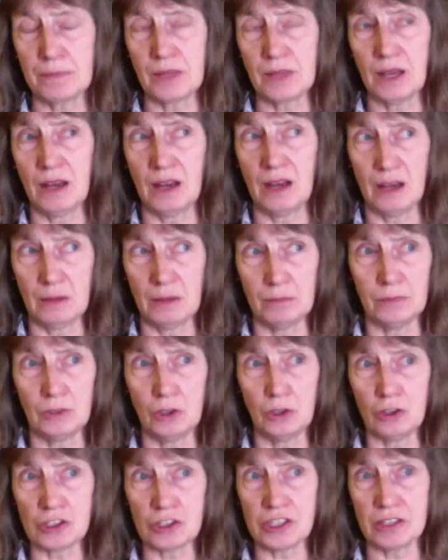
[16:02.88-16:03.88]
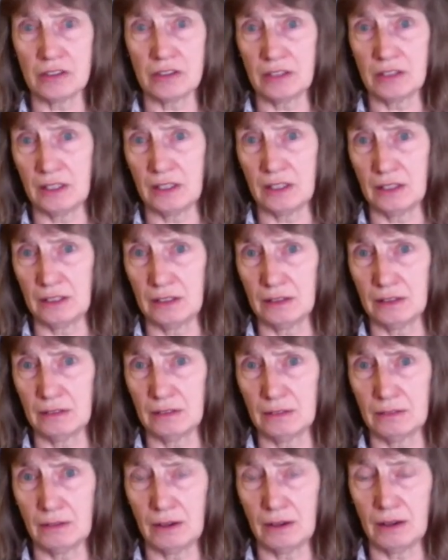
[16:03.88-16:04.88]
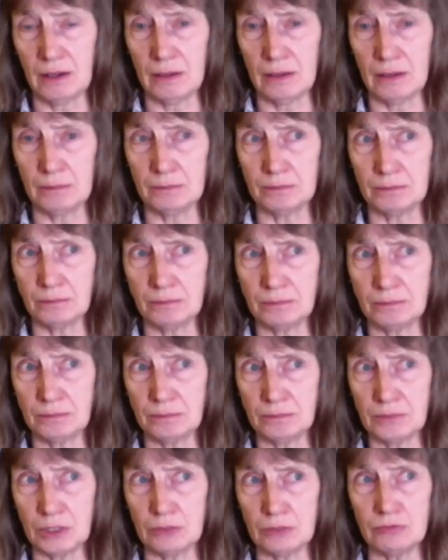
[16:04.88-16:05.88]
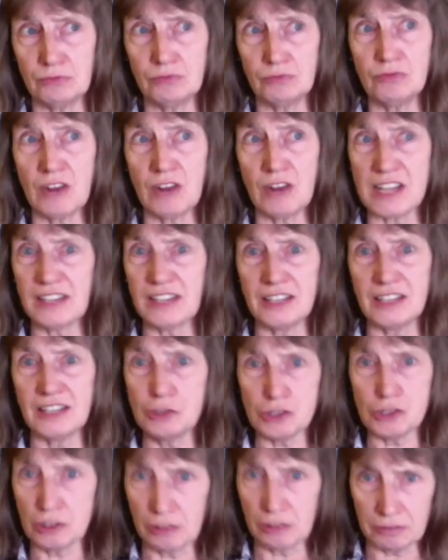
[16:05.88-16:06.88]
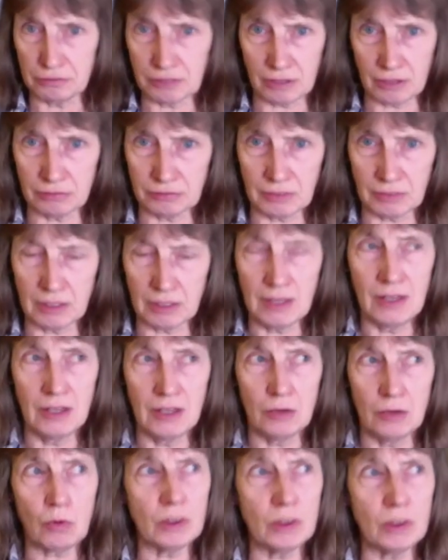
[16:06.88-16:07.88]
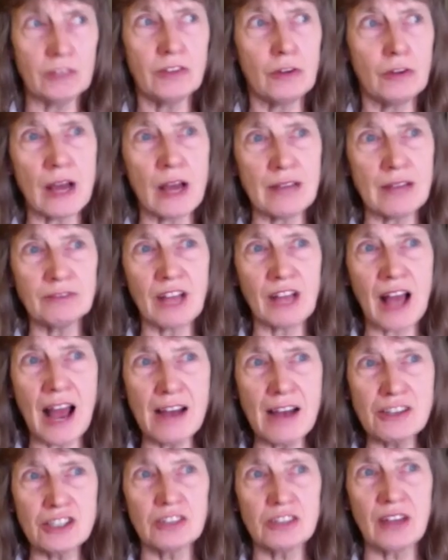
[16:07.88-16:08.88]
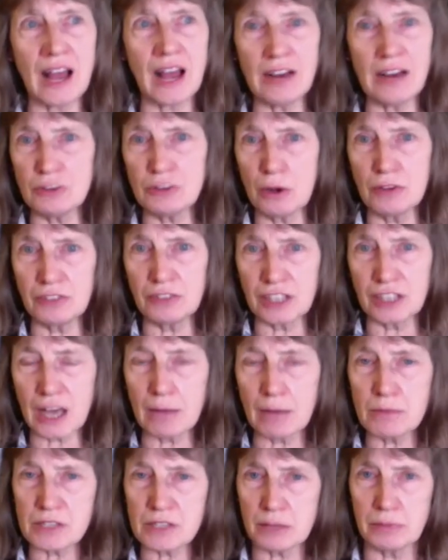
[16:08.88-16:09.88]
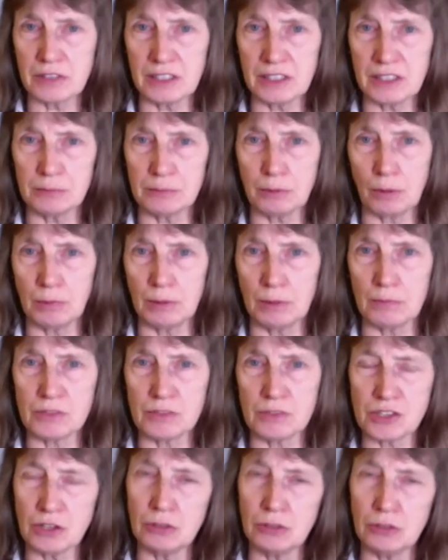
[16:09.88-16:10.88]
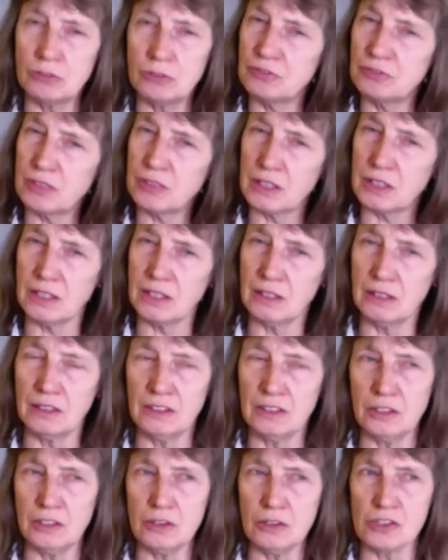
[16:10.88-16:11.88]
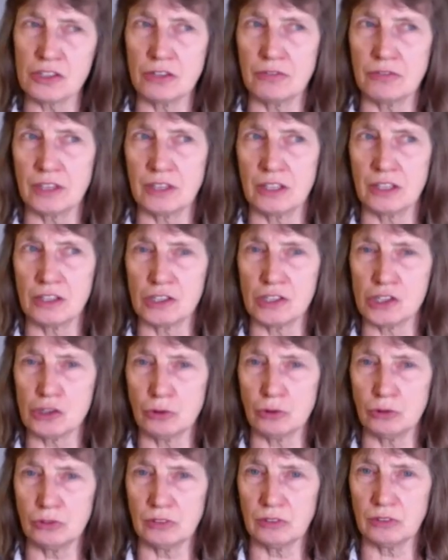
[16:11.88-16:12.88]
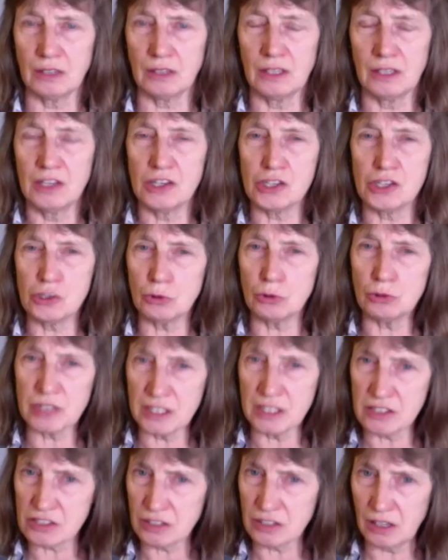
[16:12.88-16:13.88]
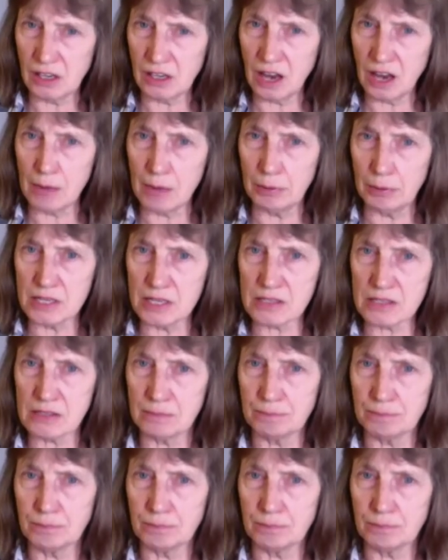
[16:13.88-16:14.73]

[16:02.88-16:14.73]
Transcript: um, looked at the um, resolution of, of you know, the, how to how to overcome some of these problems. So the use of the short short insert libraries.